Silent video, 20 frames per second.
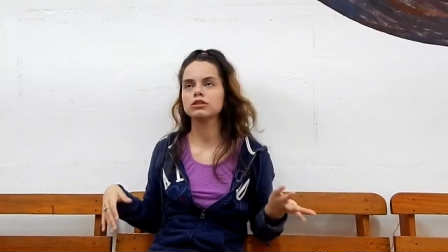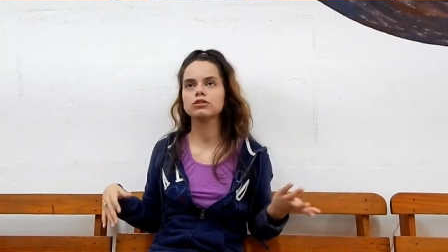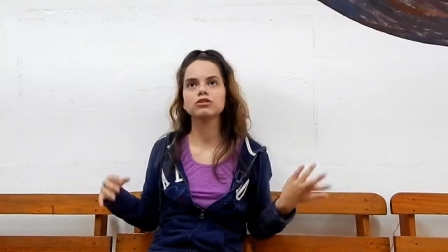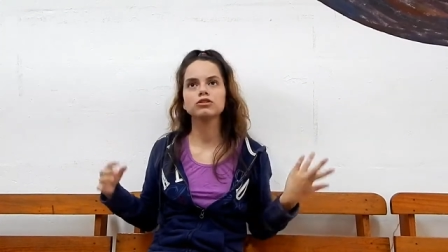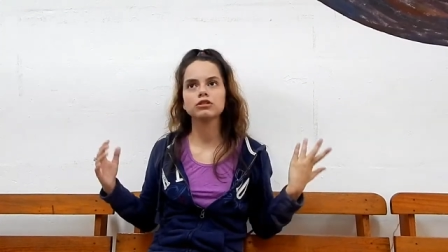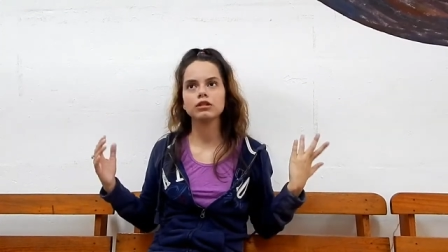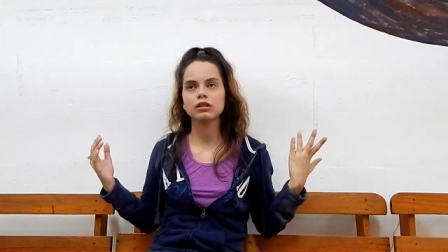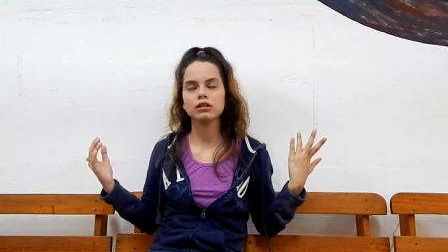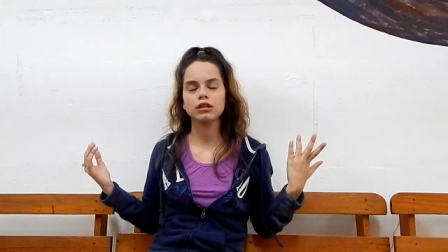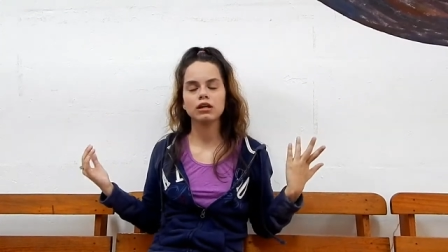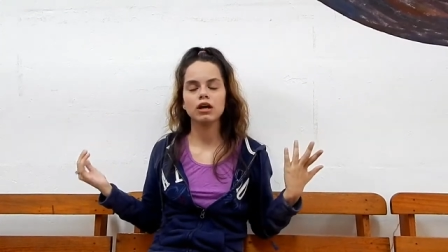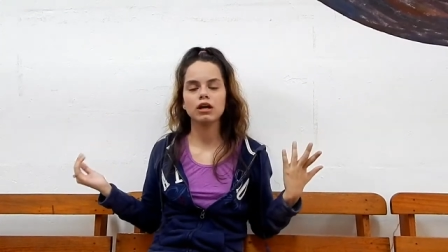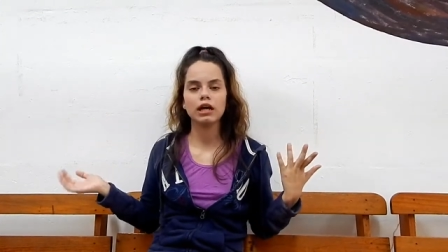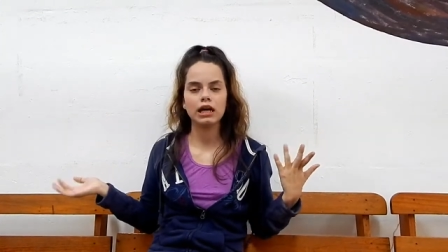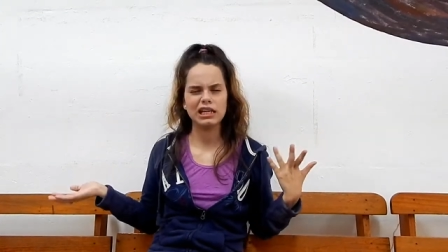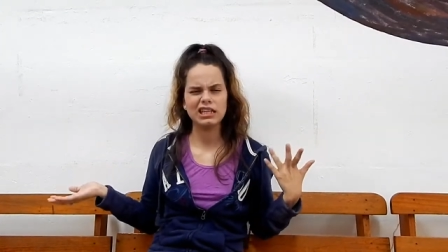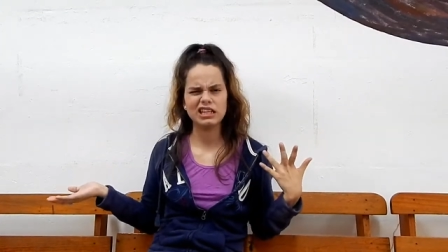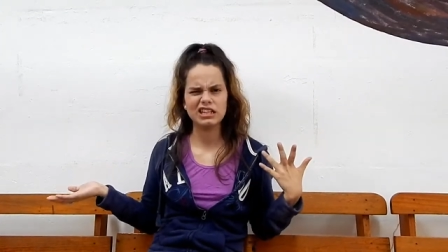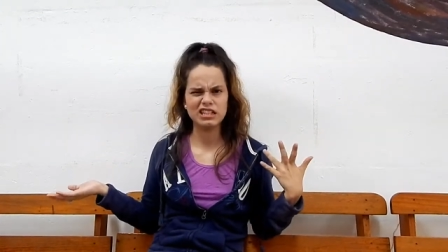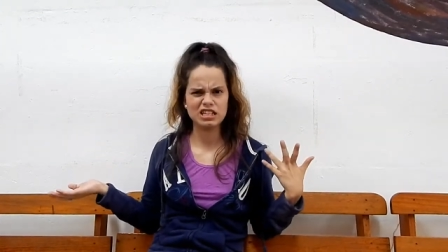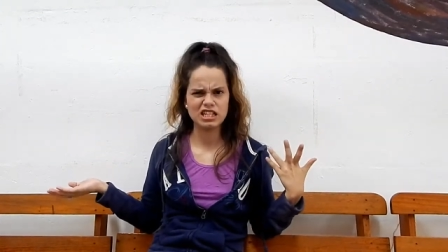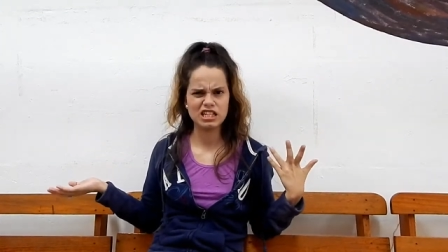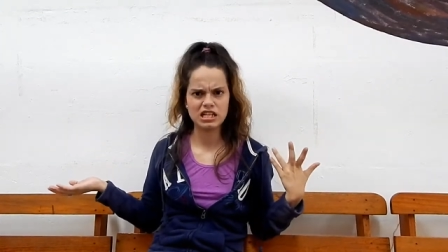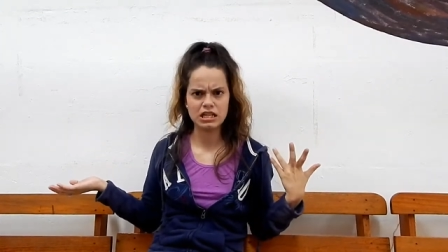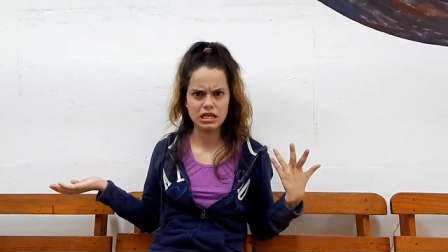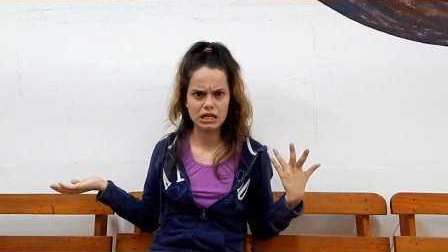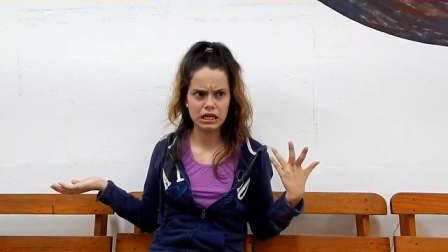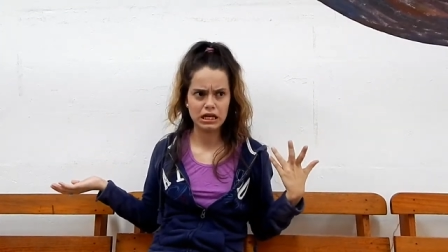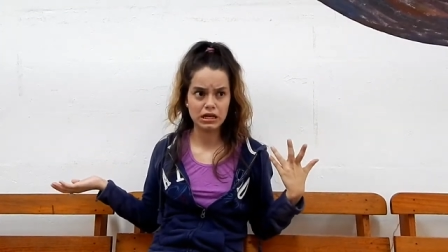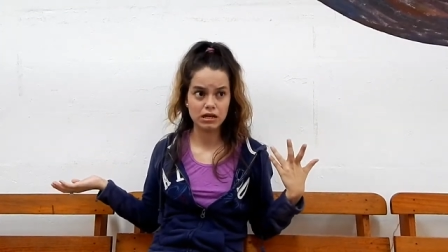totally okay that she
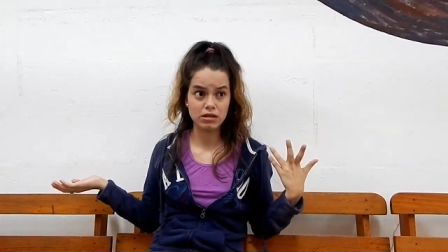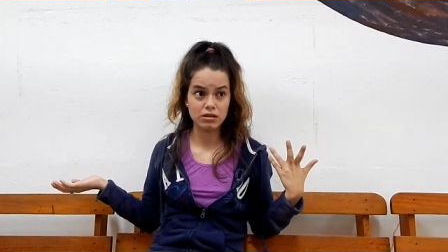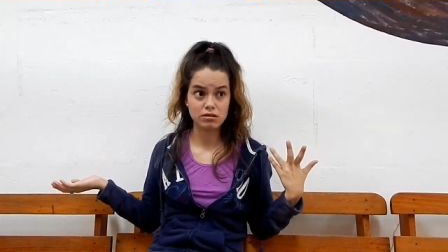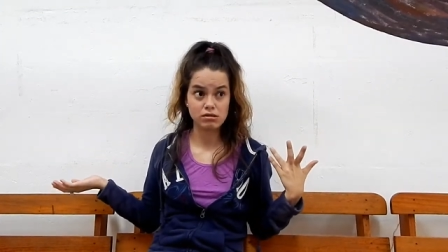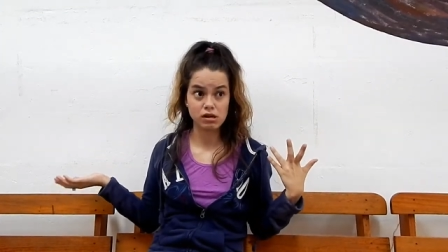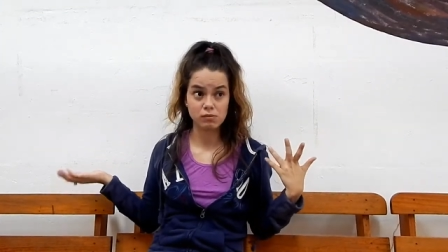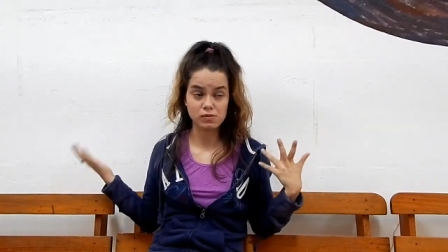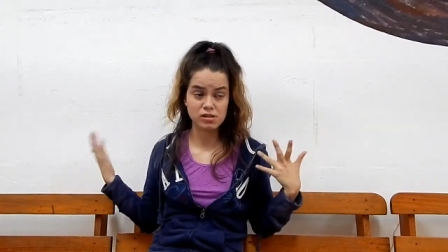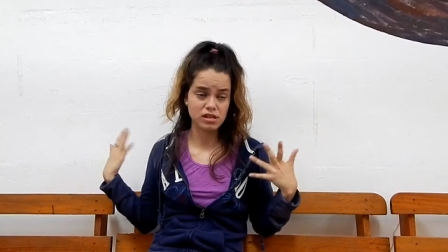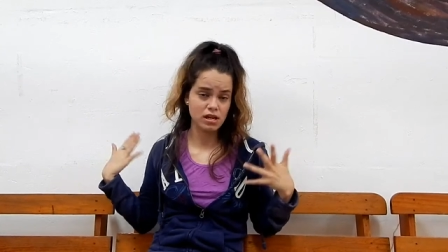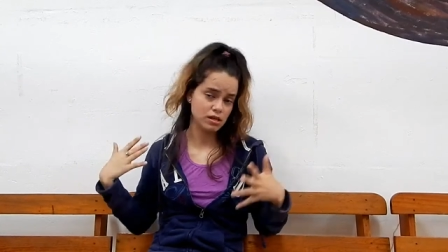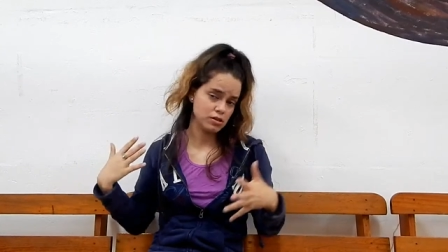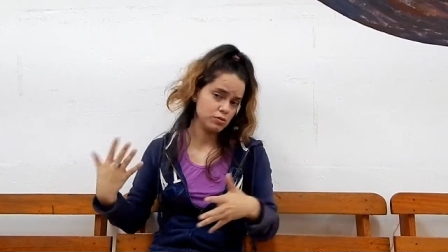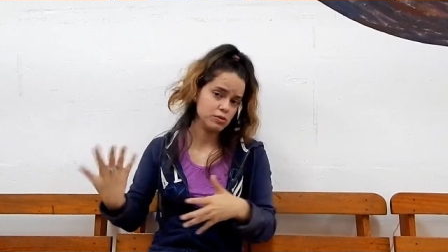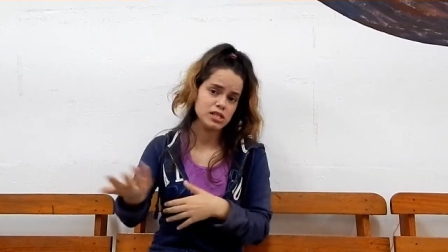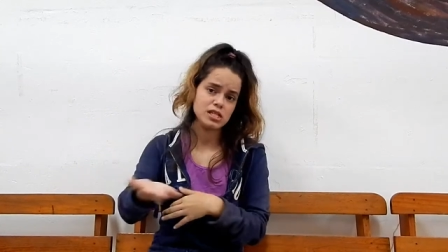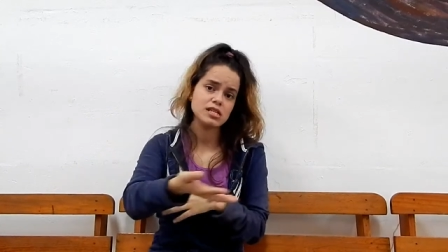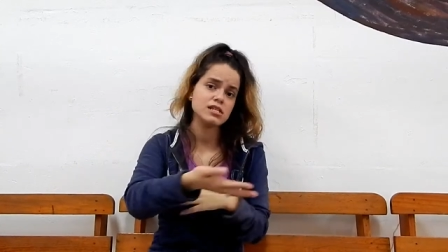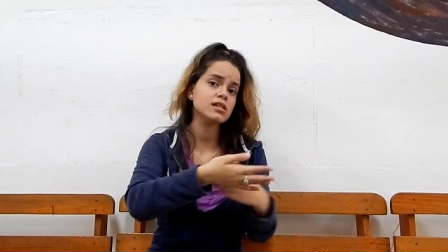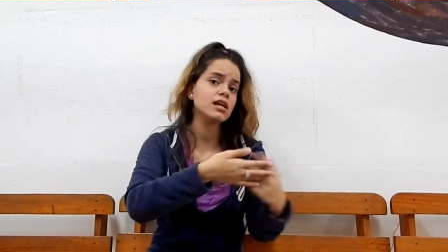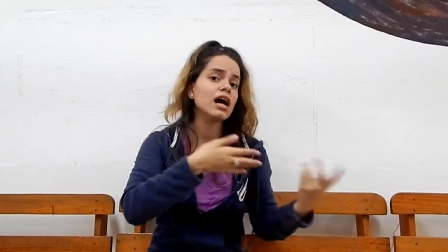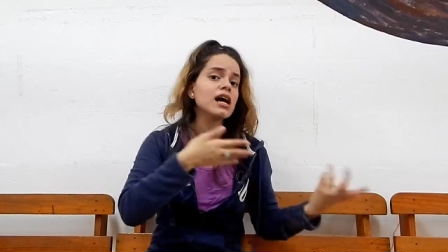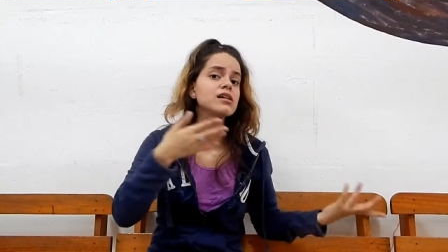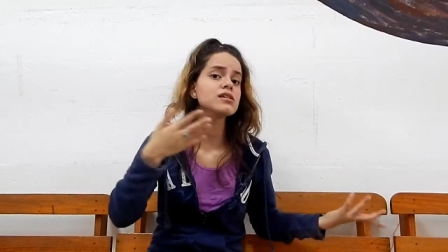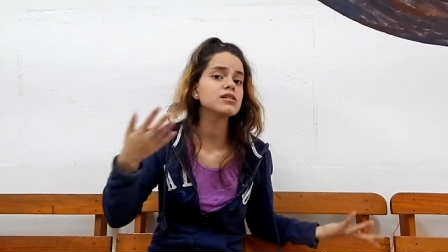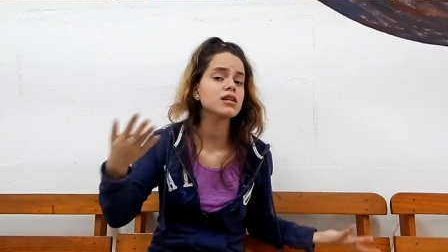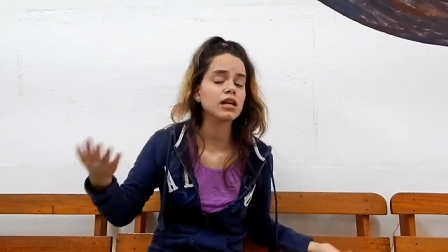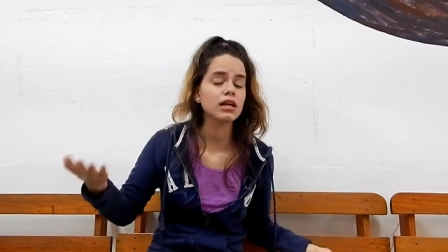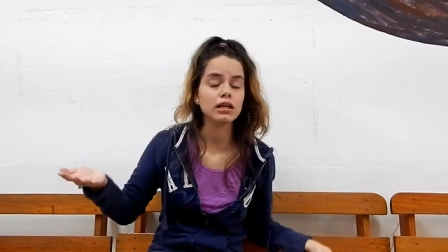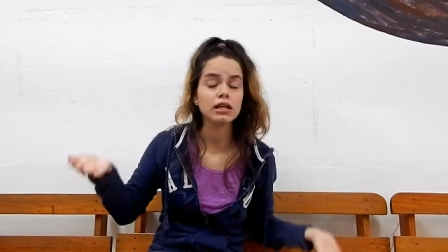is obsessed with this guy
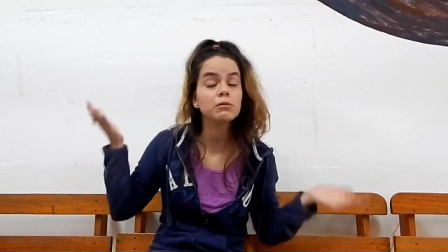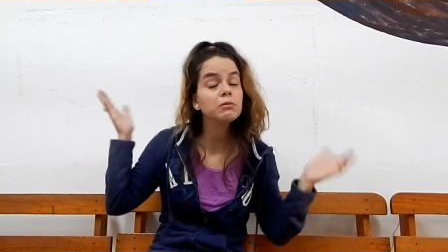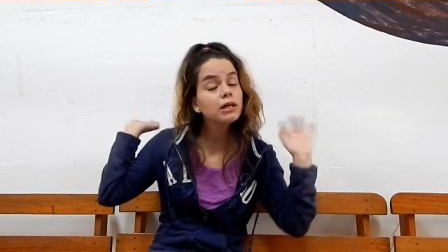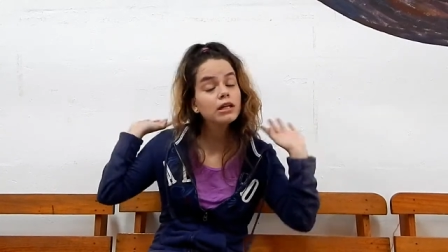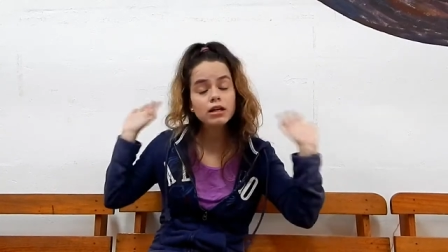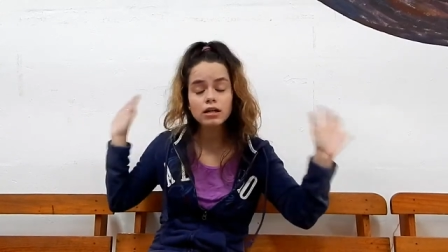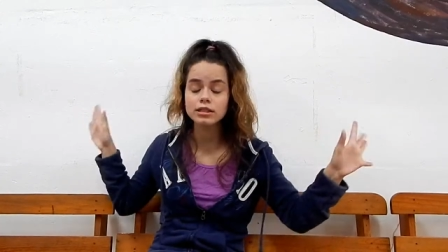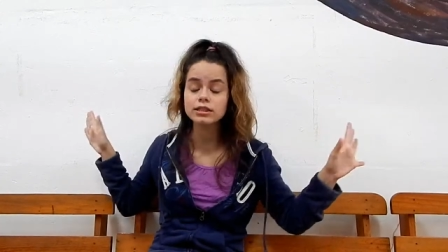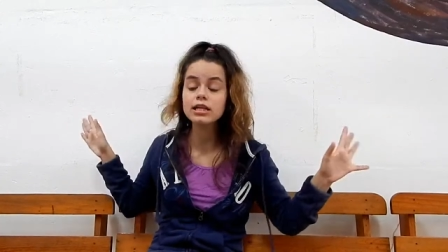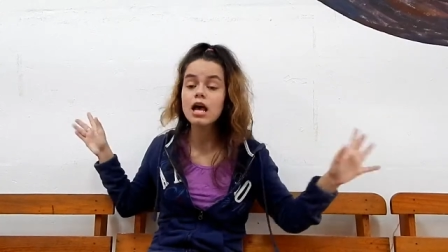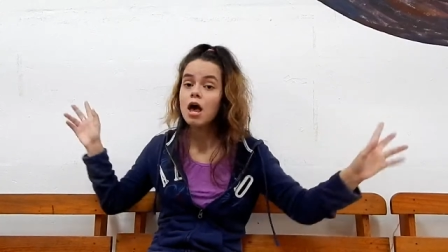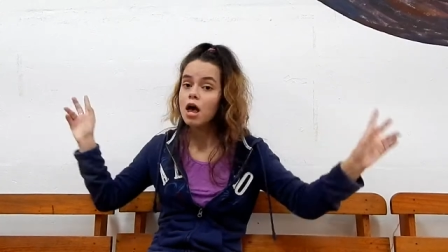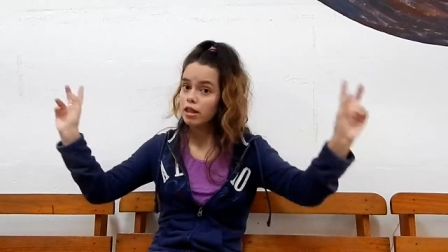suddenly because